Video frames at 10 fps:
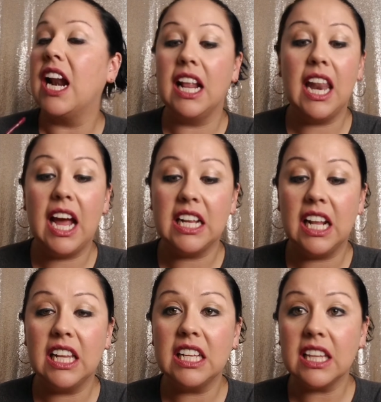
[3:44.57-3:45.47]
Line the
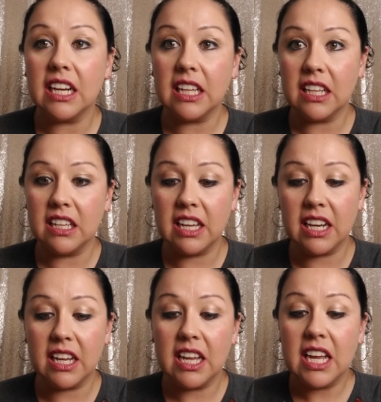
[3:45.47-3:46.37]
lip there a little
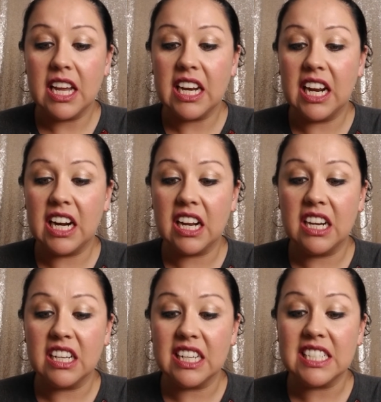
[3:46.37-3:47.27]
bit. Now I'm going to
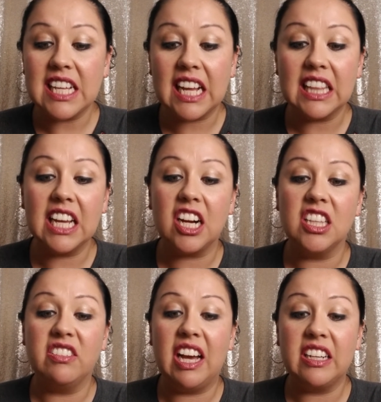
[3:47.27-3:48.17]
go with my second layer on
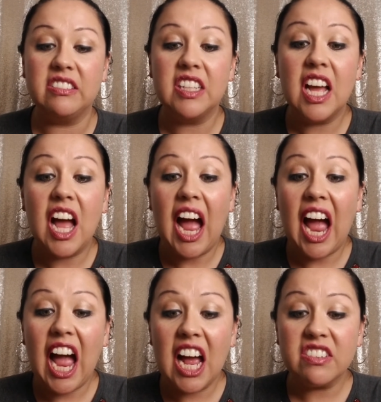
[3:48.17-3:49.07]
the bottom.
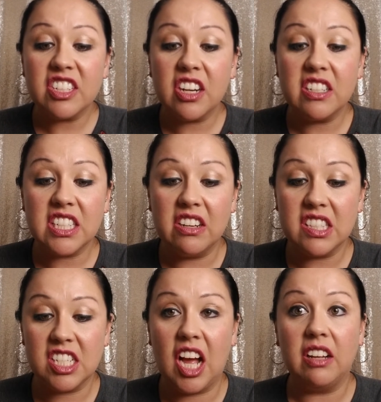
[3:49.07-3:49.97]
After I'm done
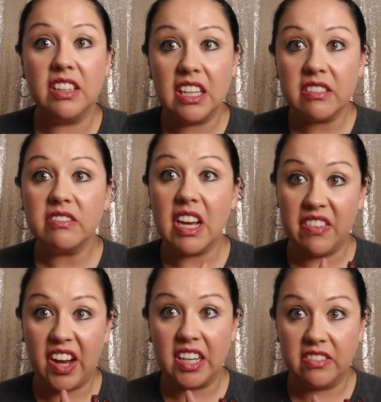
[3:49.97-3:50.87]
with the top lip, my
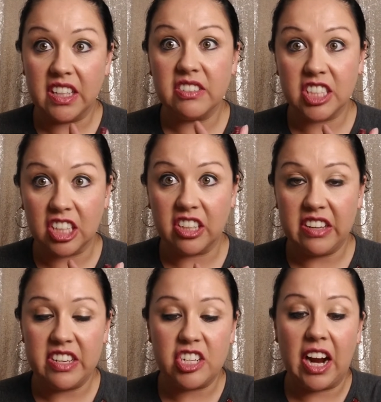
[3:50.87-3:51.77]
bottom lip should already
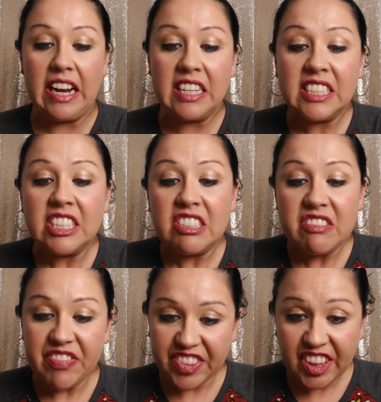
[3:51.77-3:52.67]
be dry.
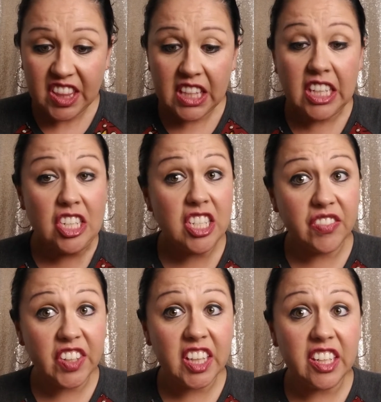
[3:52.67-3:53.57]
You
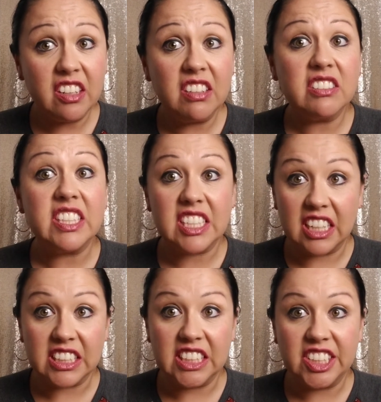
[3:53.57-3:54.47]
typically don't want to be
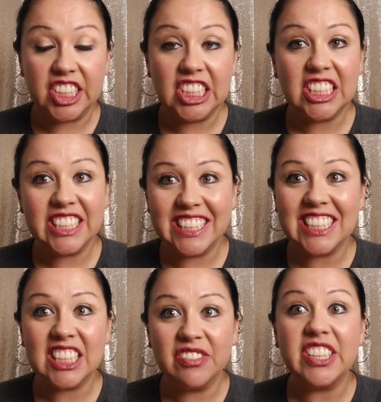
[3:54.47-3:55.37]
talking when you're doing
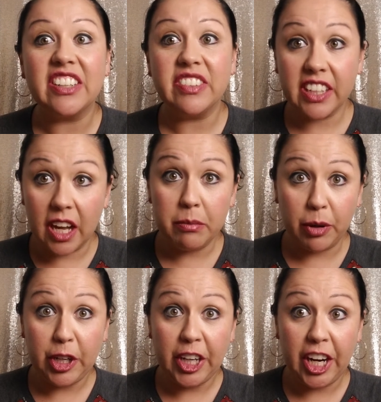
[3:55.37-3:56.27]
this, but I've become
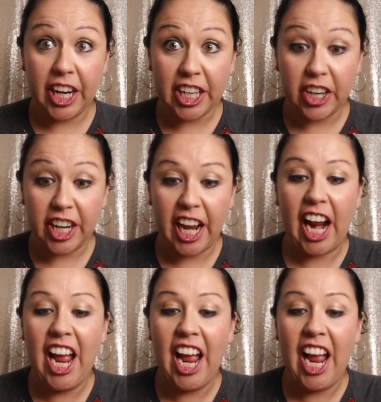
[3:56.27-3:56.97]
pretty good at doing it.